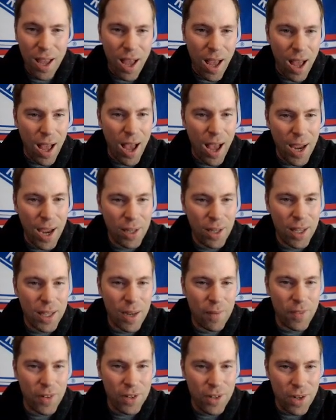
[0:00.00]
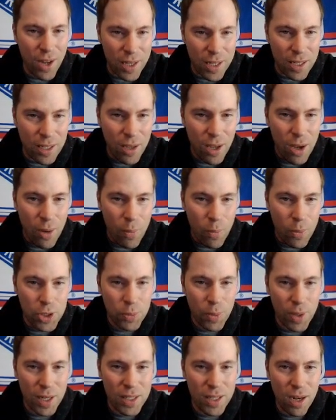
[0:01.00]
A highlight of the night was
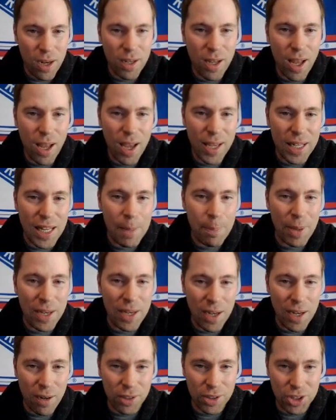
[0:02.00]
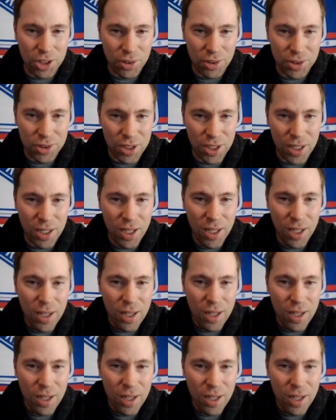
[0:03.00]
when a young guy in a Panarin jersey